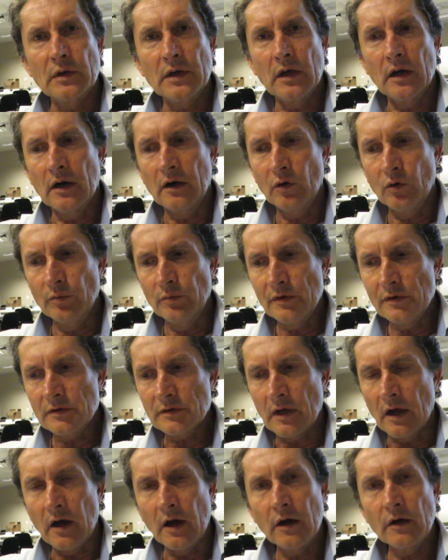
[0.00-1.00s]
We are
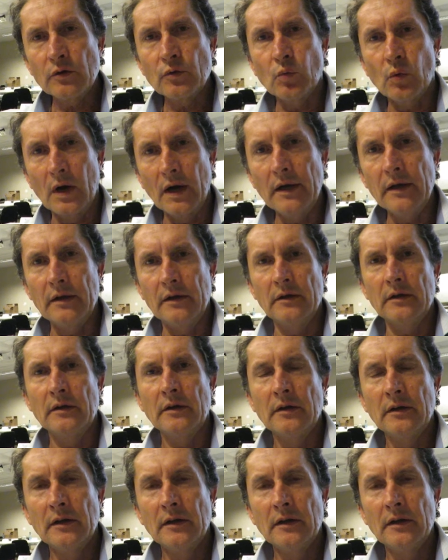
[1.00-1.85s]
almost hardwired